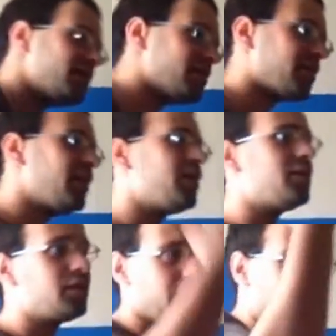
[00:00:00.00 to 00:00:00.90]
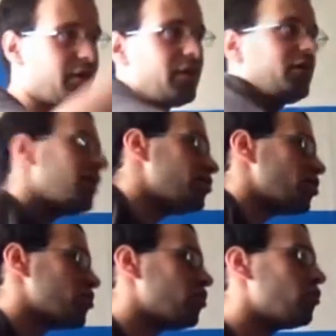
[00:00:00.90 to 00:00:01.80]
if Jews marry
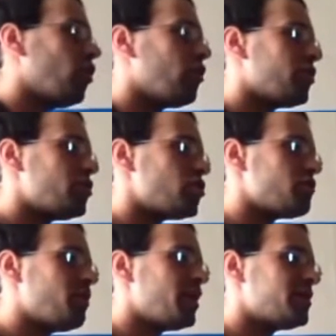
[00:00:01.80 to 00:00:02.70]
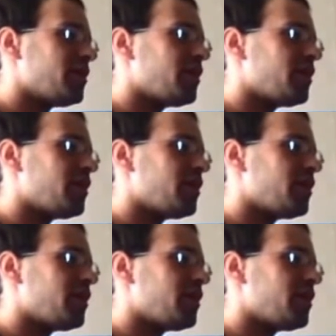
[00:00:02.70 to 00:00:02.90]
people with a light skin,